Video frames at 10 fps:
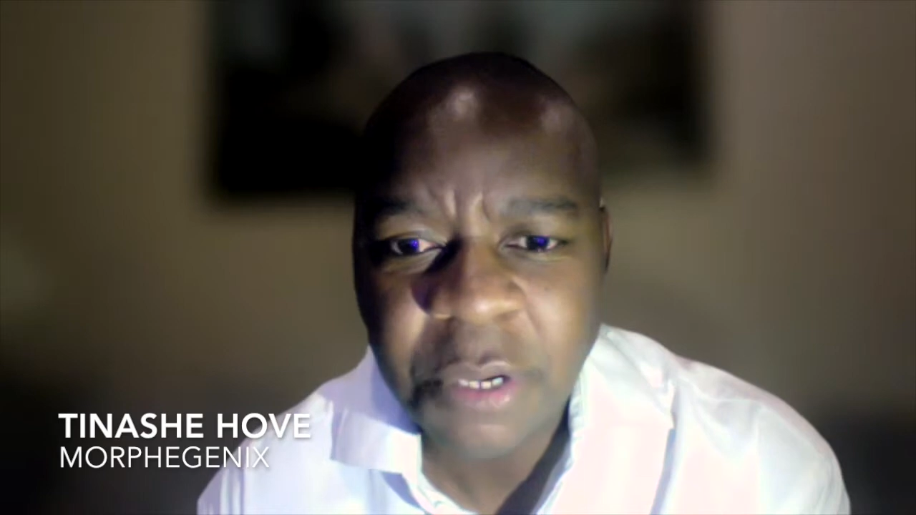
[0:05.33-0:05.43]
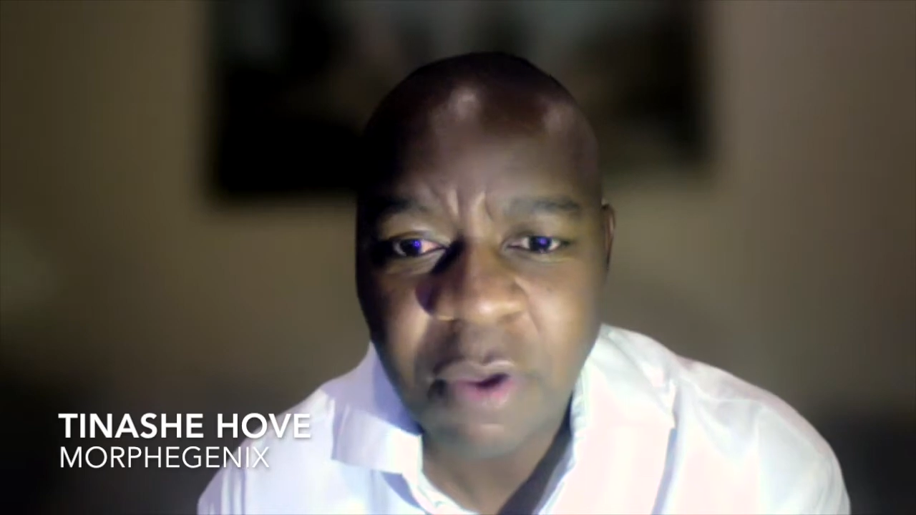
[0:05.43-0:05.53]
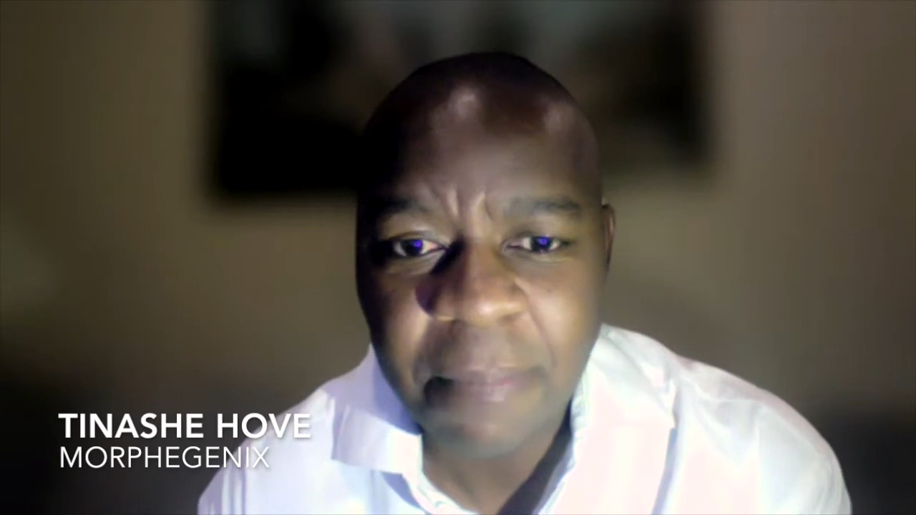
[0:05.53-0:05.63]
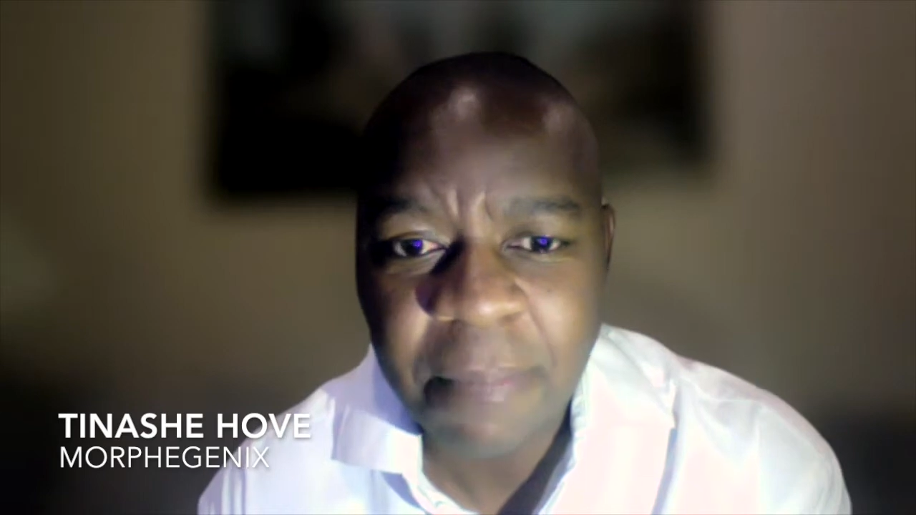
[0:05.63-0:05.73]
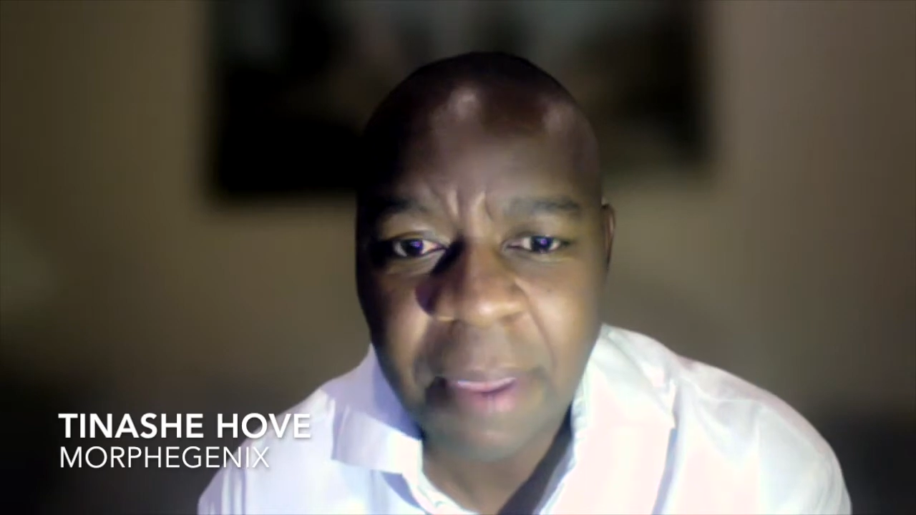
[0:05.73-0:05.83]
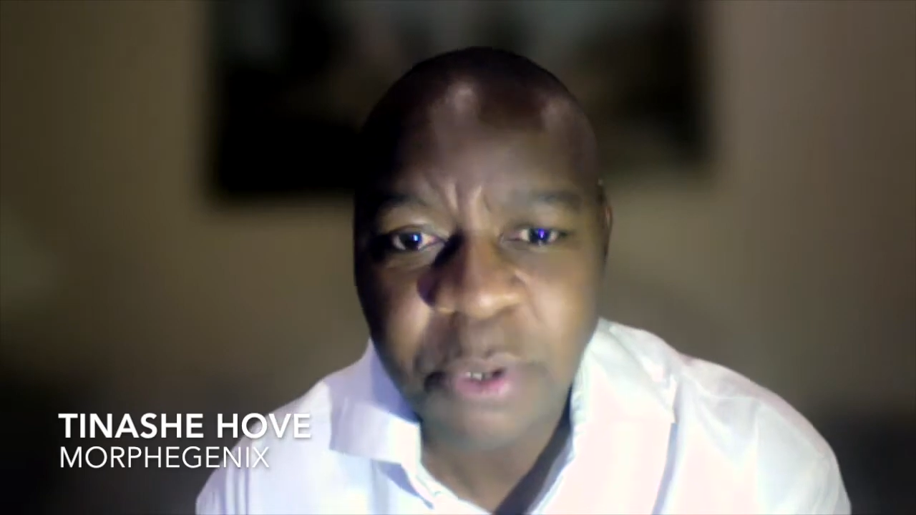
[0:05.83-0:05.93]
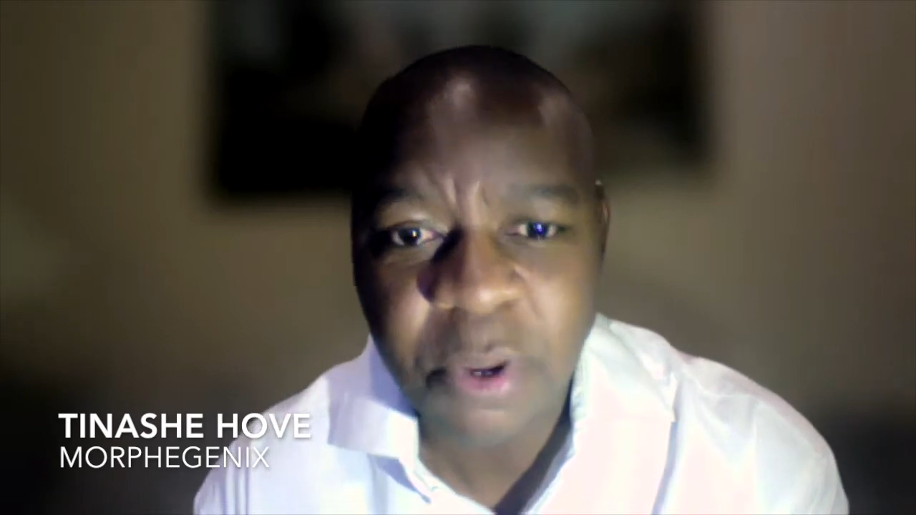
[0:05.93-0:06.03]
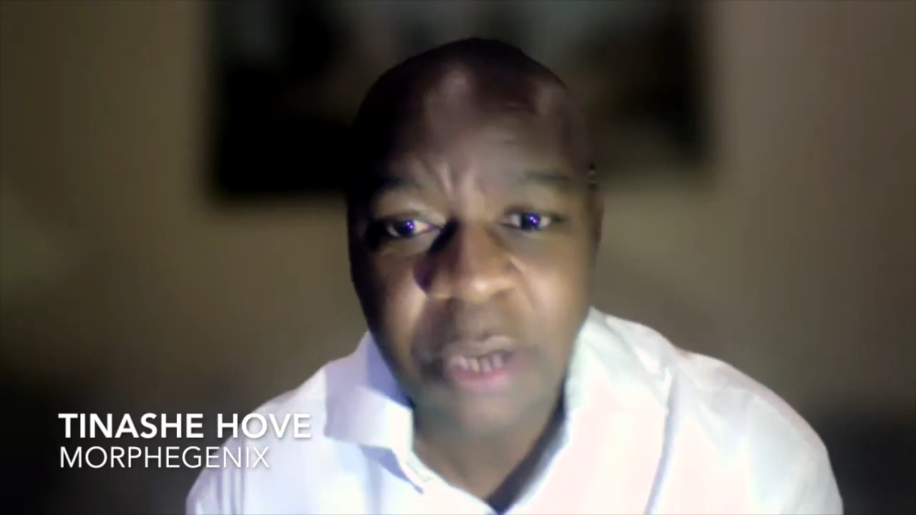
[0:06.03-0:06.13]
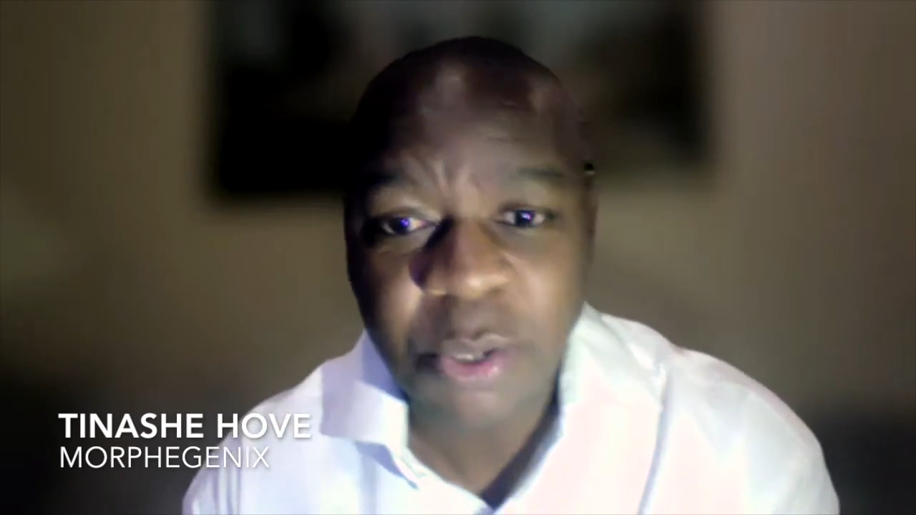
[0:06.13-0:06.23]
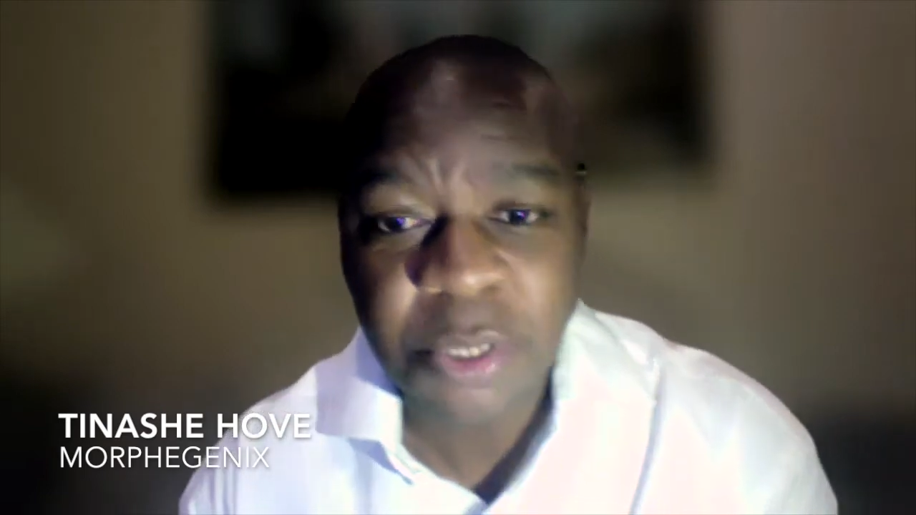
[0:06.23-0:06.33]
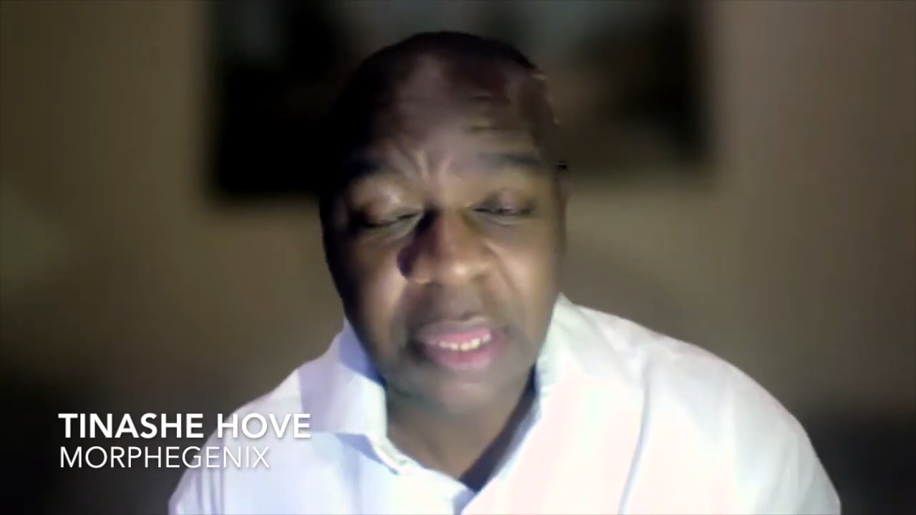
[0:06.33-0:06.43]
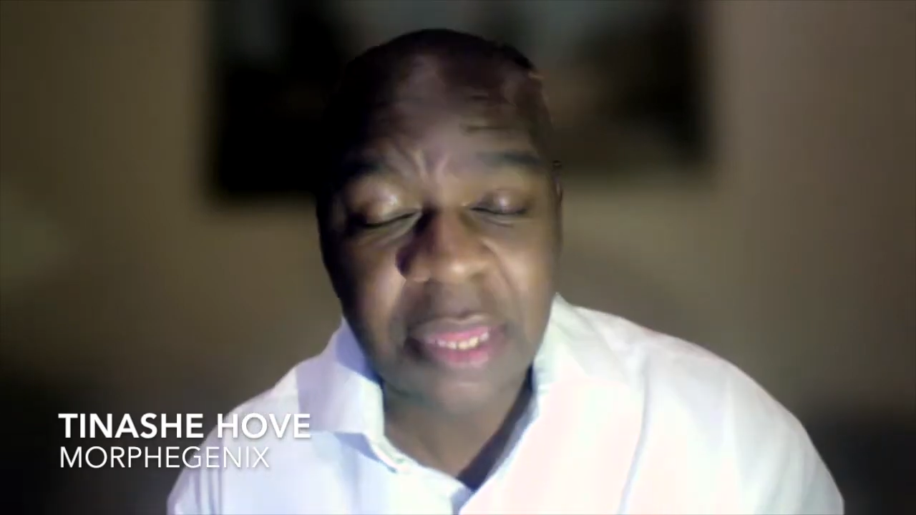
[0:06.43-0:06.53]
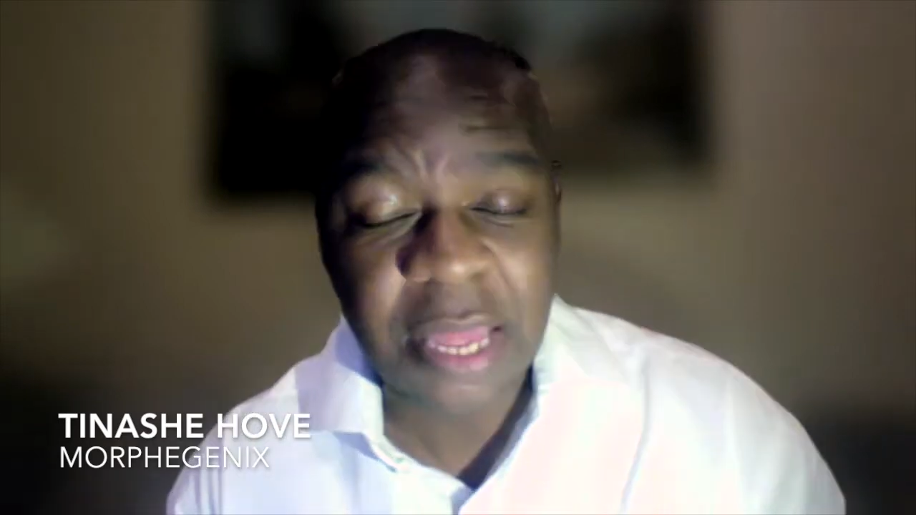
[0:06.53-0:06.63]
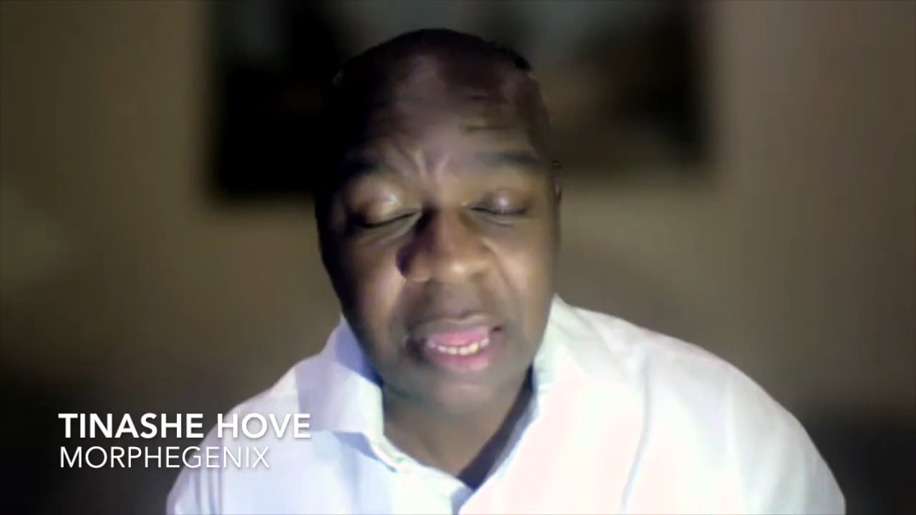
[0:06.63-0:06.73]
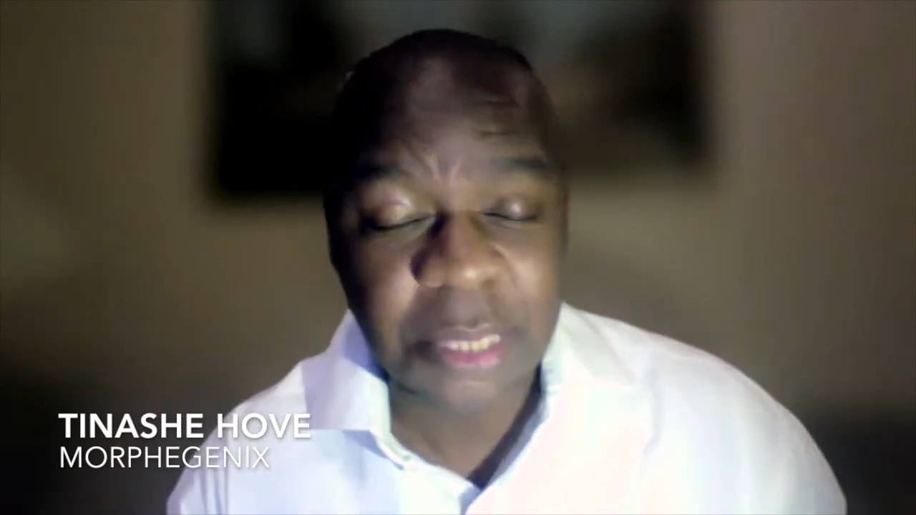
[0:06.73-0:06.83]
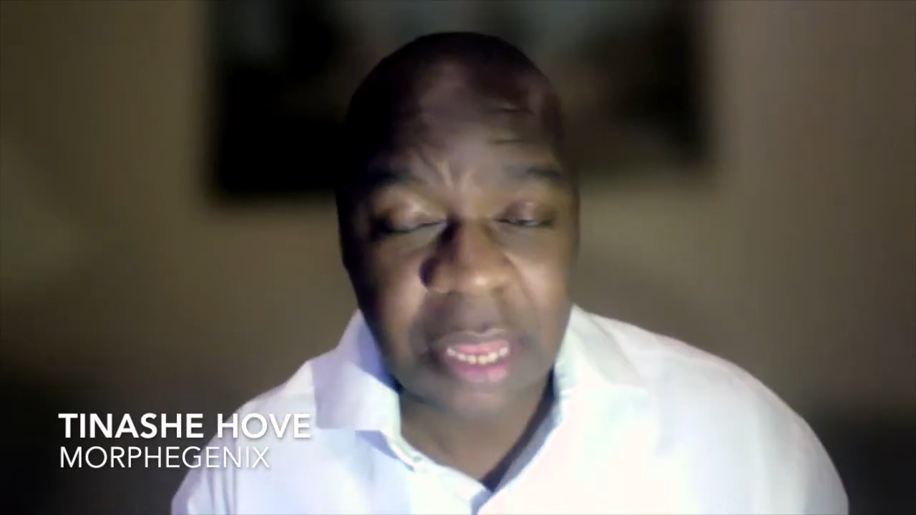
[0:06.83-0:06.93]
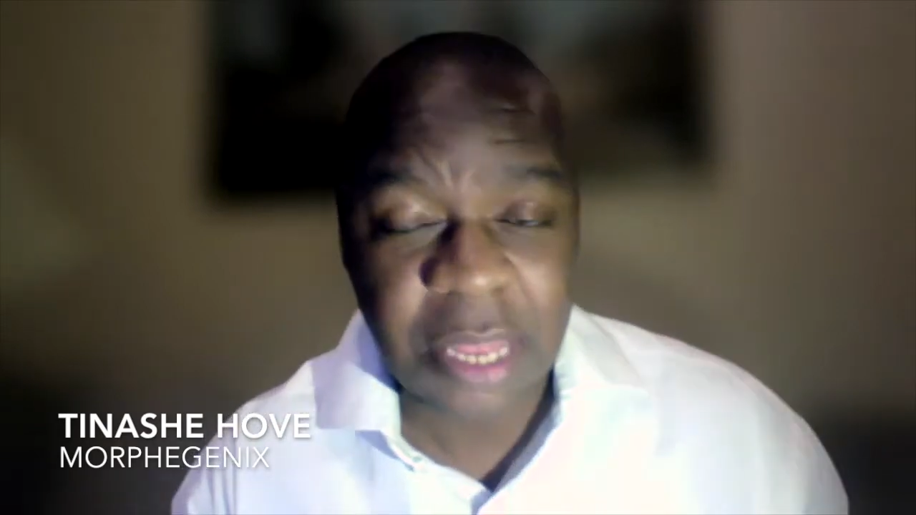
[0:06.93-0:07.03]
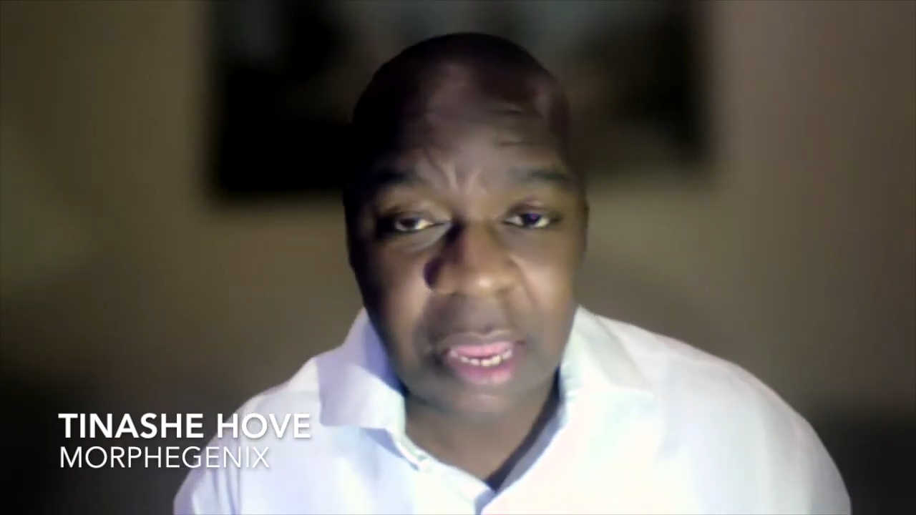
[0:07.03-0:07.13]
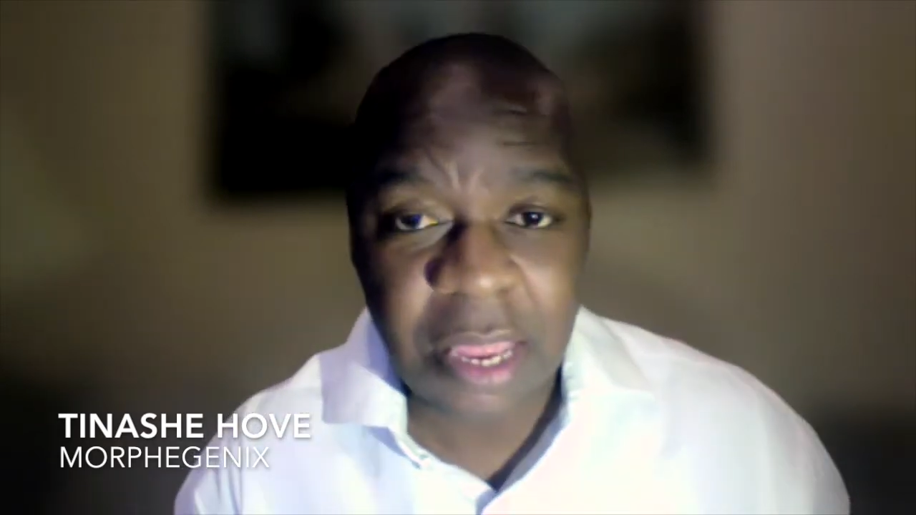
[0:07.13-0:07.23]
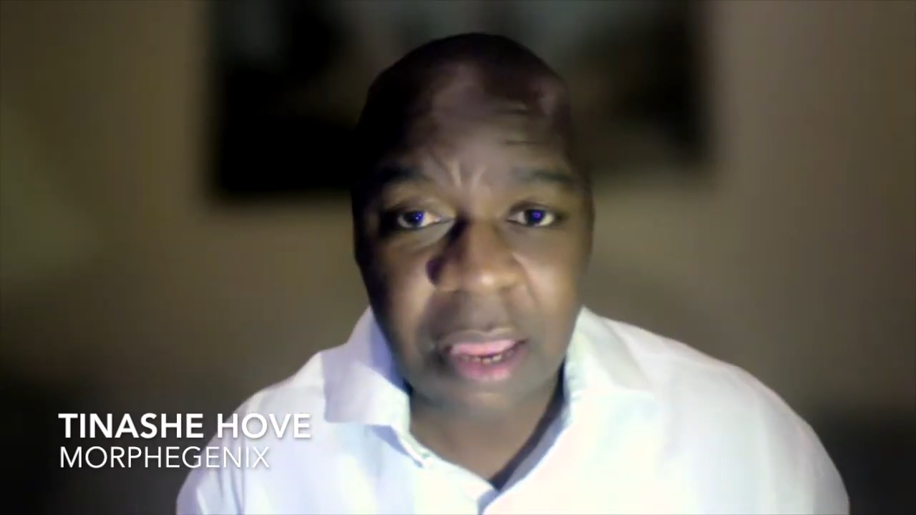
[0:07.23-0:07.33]
people doing interesting things in
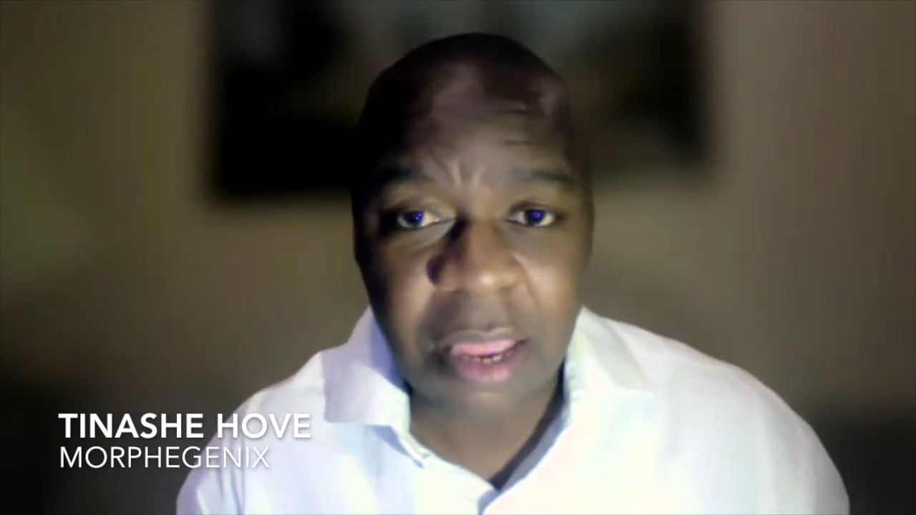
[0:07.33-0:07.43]
the